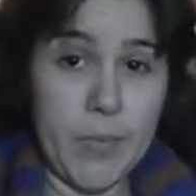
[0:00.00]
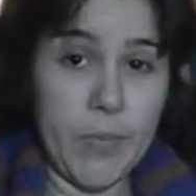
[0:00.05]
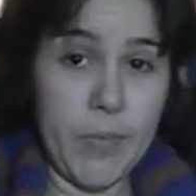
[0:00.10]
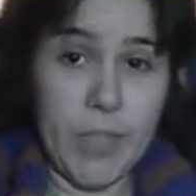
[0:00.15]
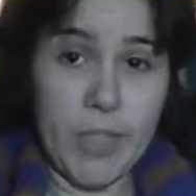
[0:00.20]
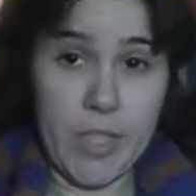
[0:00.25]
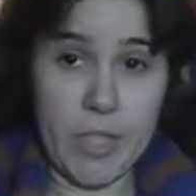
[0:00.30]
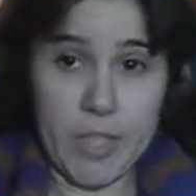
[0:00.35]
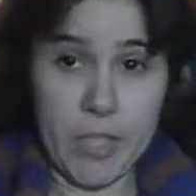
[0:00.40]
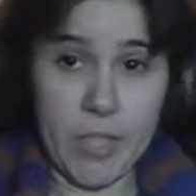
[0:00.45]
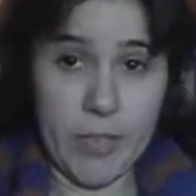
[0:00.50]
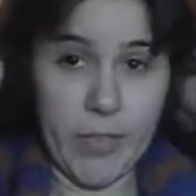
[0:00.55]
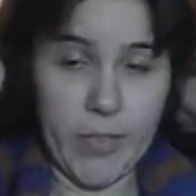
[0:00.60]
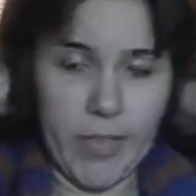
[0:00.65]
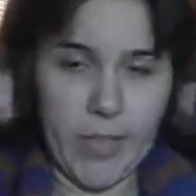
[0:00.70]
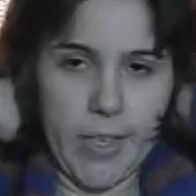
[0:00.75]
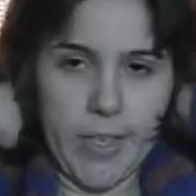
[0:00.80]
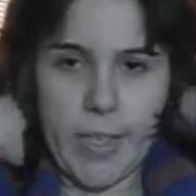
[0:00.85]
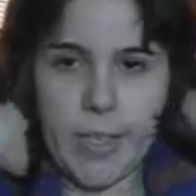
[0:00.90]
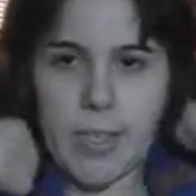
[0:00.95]
My yarn, I
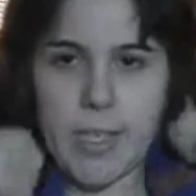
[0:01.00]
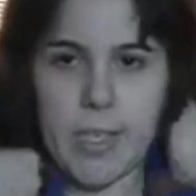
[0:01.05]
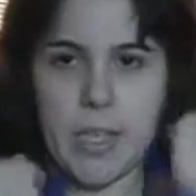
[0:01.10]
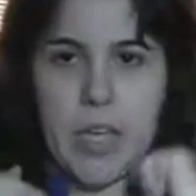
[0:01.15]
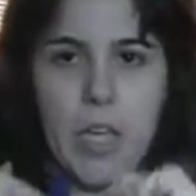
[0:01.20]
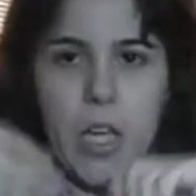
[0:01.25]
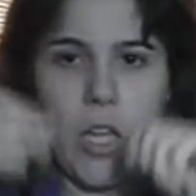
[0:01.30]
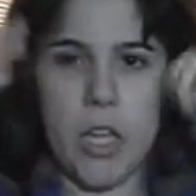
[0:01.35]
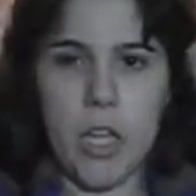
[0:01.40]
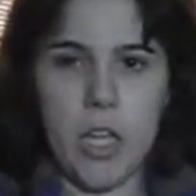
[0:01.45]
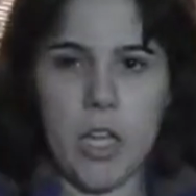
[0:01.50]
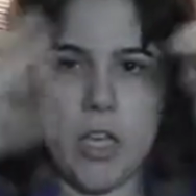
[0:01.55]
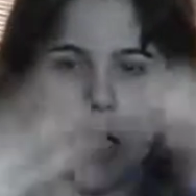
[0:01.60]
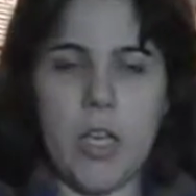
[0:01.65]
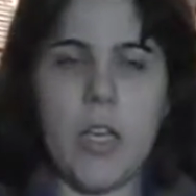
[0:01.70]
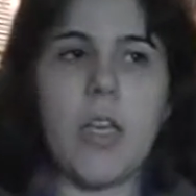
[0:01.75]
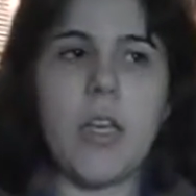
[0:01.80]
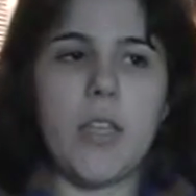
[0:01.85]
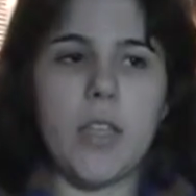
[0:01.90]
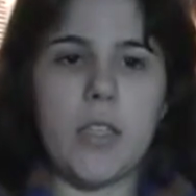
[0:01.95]
get that's like
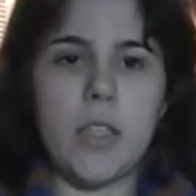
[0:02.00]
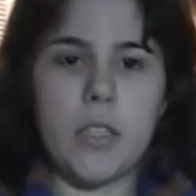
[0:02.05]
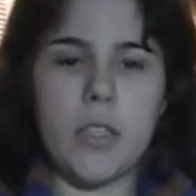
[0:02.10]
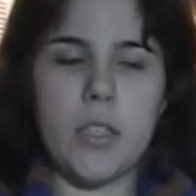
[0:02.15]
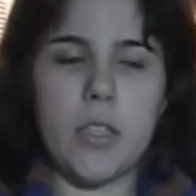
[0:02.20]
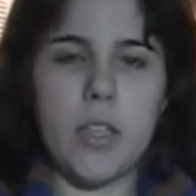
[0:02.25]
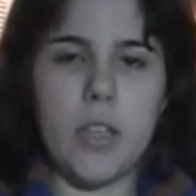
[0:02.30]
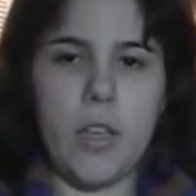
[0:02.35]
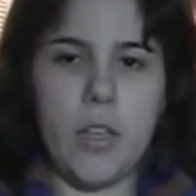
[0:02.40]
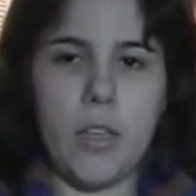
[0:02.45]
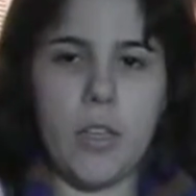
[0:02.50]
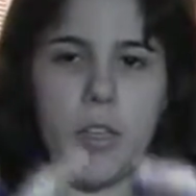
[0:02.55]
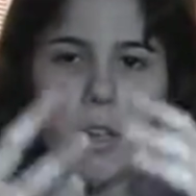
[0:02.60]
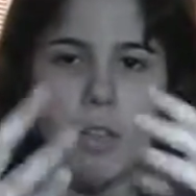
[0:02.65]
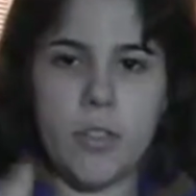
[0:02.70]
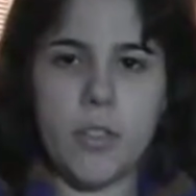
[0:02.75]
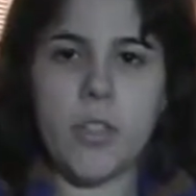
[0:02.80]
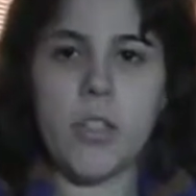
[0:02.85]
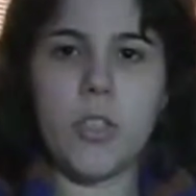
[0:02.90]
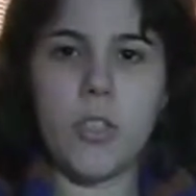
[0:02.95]
it's a
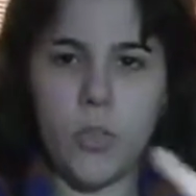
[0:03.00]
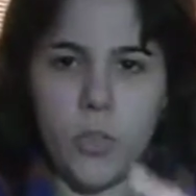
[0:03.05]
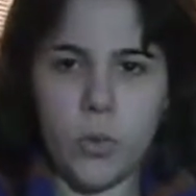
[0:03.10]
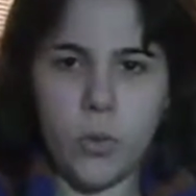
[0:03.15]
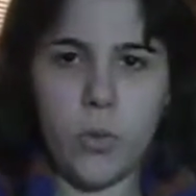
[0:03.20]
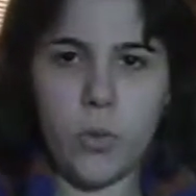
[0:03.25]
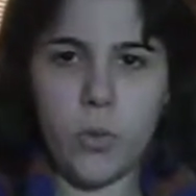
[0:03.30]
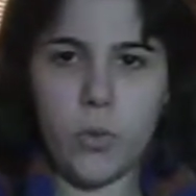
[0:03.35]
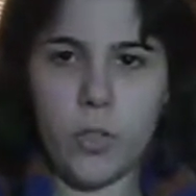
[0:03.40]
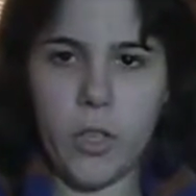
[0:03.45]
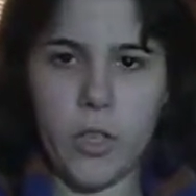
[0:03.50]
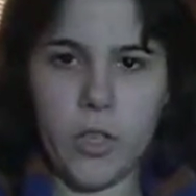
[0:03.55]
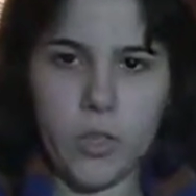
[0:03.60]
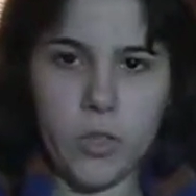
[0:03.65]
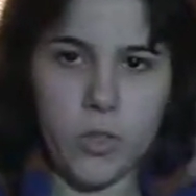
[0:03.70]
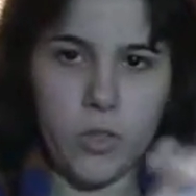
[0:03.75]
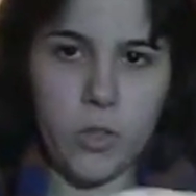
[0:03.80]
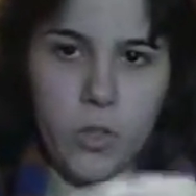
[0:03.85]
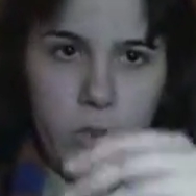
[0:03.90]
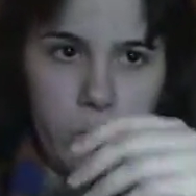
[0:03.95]
local yarn
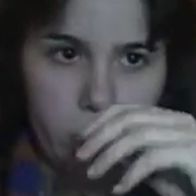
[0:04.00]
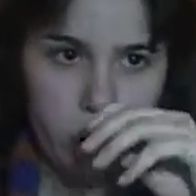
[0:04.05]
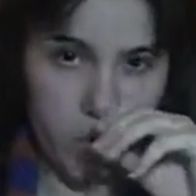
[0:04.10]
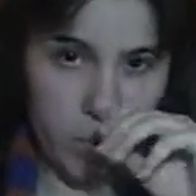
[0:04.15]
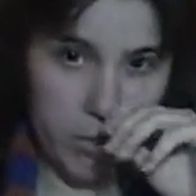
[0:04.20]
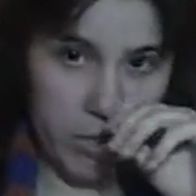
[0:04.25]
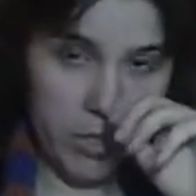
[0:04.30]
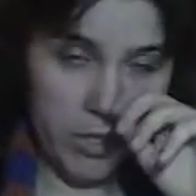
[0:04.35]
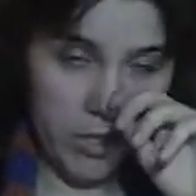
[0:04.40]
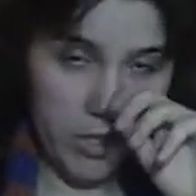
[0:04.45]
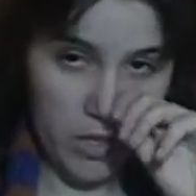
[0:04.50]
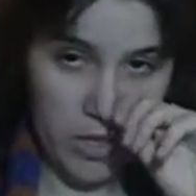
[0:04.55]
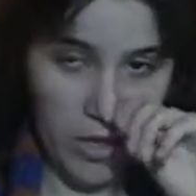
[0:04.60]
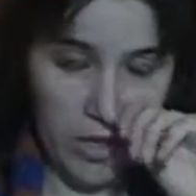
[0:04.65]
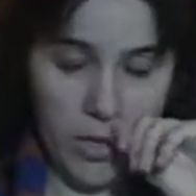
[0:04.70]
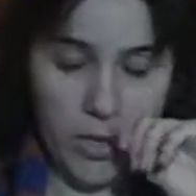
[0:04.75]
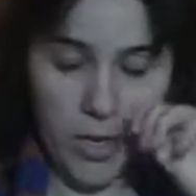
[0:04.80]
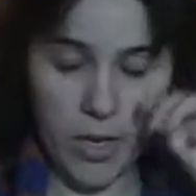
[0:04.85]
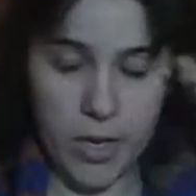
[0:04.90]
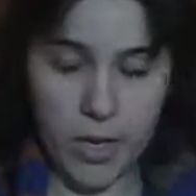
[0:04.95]
store, which means it's
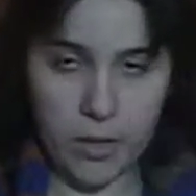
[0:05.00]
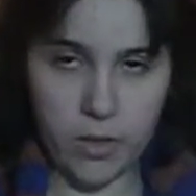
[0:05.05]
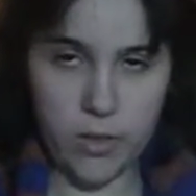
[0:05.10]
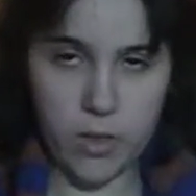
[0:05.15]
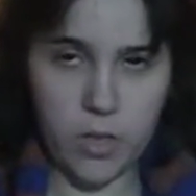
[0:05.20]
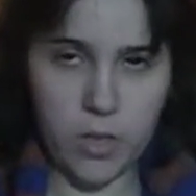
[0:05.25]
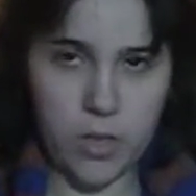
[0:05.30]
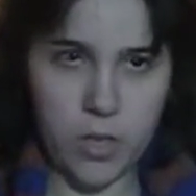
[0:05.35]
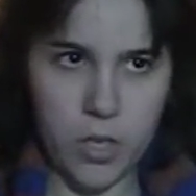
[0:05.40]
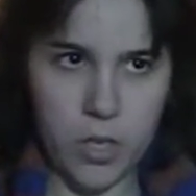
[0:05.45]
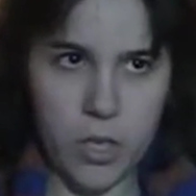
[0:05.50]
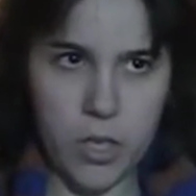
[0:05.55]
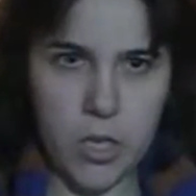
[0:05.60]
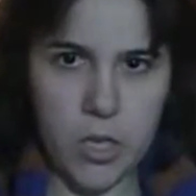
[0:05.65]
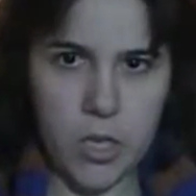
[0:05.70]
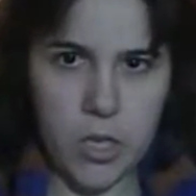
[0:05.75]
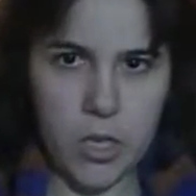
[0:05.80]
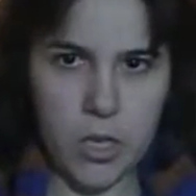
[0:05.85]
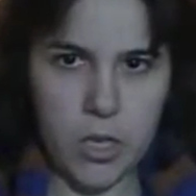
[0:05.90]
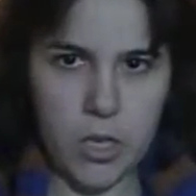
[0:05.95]
not like.
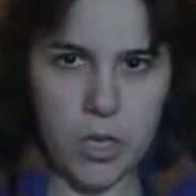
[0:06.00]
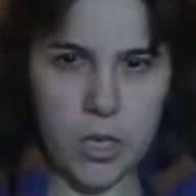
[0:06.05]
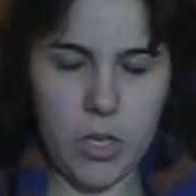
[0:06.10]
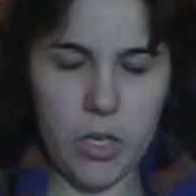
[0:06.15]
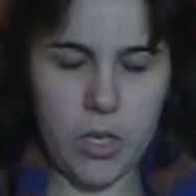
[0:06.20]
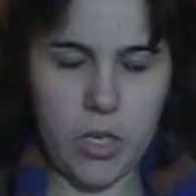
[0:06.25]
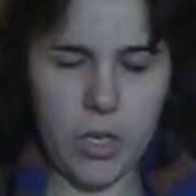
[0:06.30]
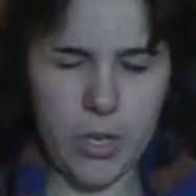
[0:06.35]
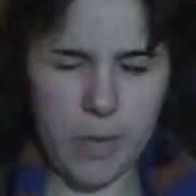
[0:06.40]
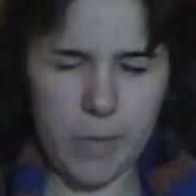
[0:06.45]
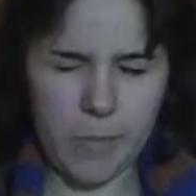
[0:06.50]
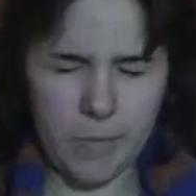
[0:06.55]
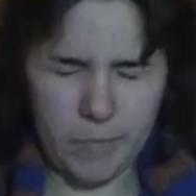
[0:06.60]
It's